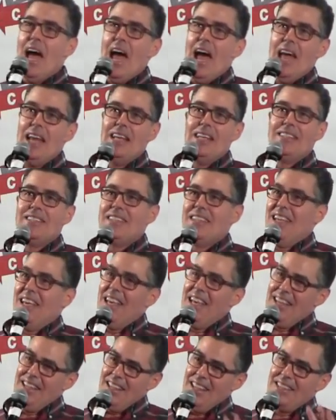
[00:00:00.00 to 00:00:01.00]
And
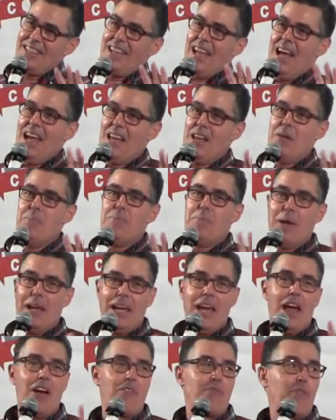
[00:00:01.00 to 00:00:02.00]
it's kind of be
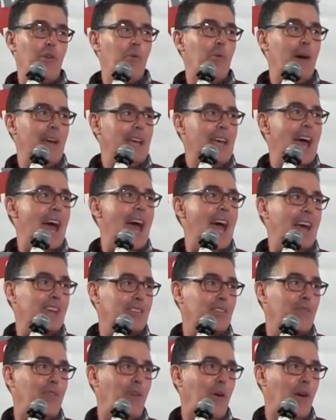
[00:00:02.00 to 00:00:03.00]
careful what you
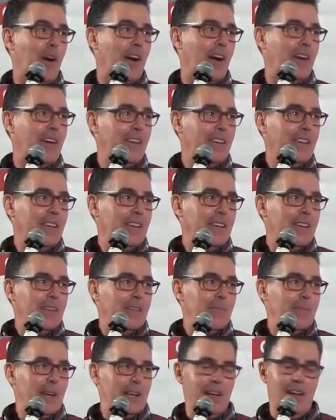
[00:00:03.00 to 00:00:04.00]
ask for.
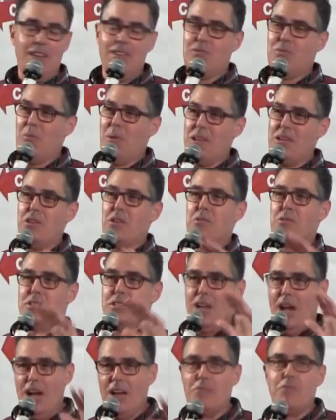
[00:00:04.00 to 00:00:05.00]
Because when you're
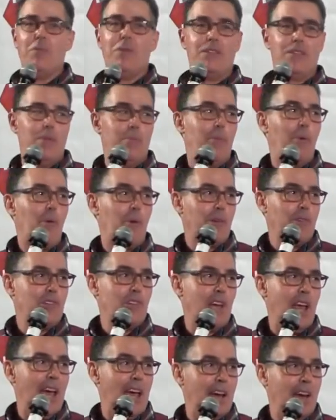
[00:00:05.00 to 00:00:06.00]
done with the porn
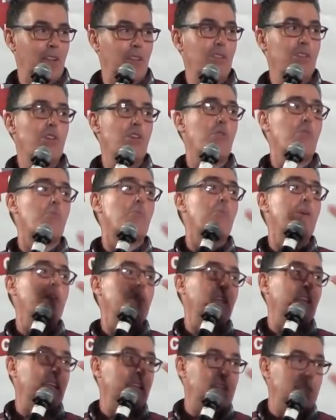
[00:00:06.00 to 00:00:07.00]
channel, you're
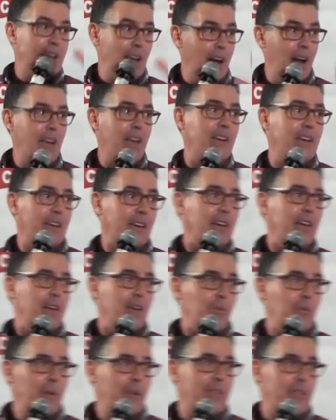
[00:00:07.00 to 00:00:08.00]
really done
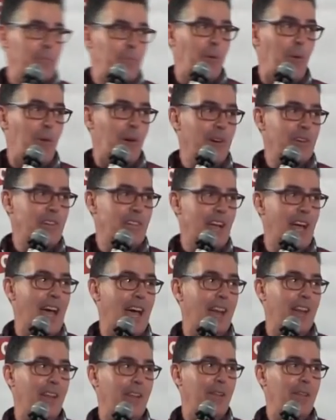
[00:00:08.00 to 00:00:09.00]
with the porn
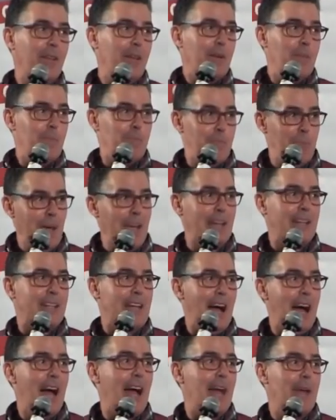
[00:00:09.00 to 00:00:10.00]
channel. Big
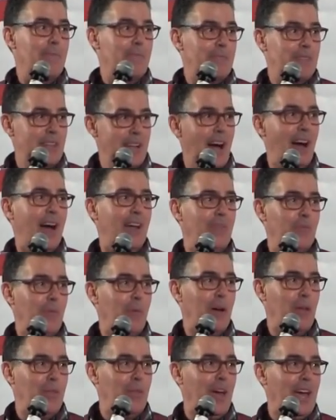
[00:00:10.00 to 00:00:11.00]
time done
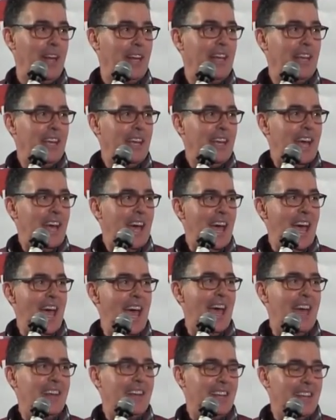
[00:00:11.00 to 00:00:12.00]
with it.
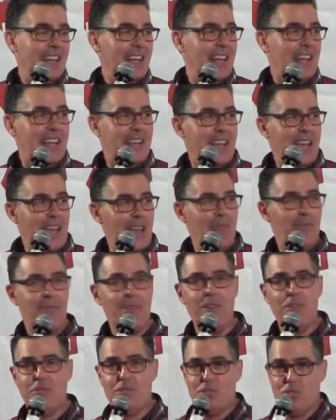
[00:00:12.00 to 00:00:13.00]
And if
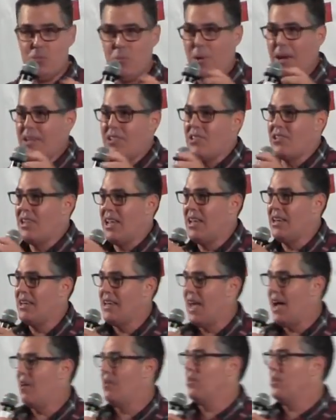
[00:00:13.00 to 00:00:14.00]
you switched it,
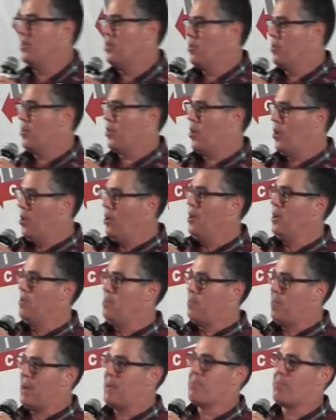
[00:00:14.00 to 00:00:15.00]
now you
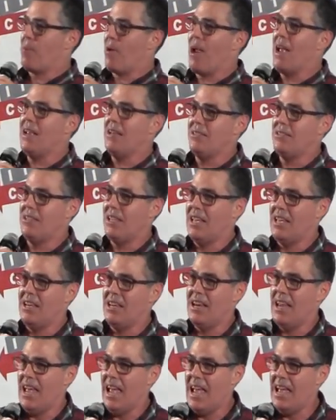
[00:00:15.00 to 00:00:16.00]
could be
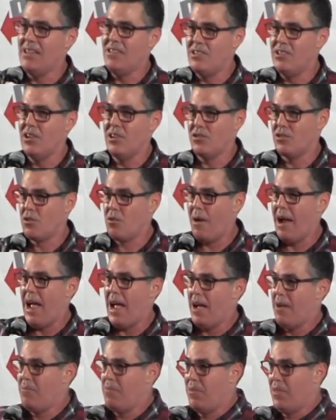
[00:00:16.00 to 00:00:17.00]
brazen and just
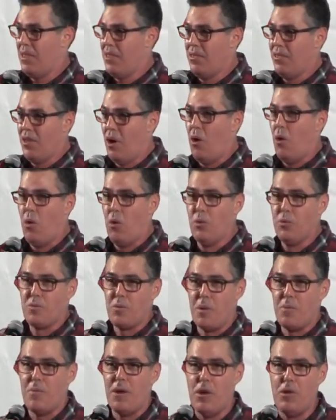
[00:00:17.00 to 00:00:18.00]
grab the old
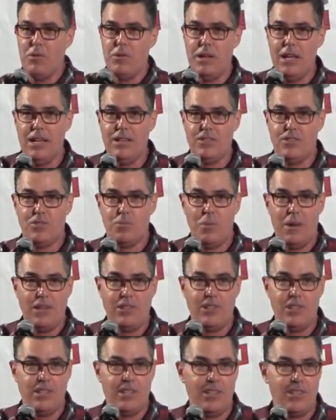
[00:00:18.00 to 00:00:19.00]
remote and
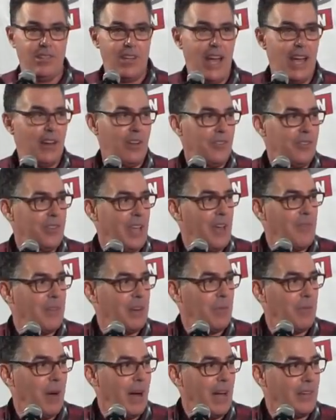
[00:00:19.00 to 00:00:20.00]
switch it to channel
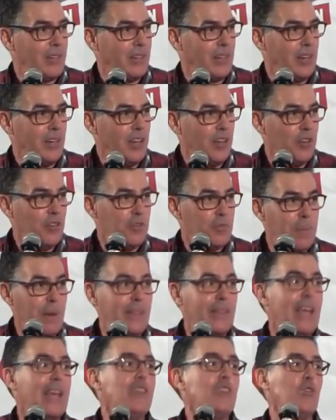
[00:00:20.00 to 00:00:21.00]
7 and watch the news,
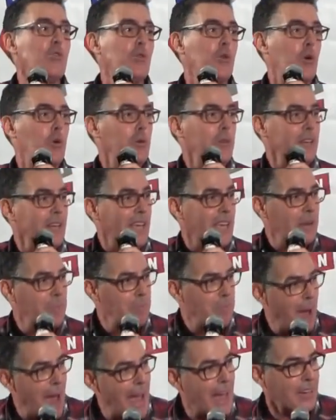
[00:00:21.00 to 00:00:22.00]
but then you couldn't
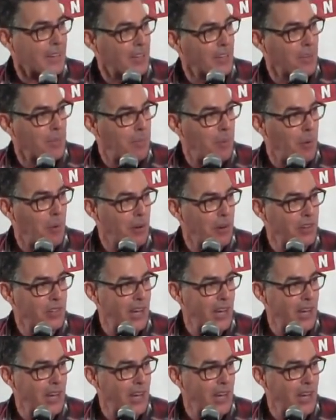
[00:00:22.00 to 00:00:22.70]
get back to the porn channel.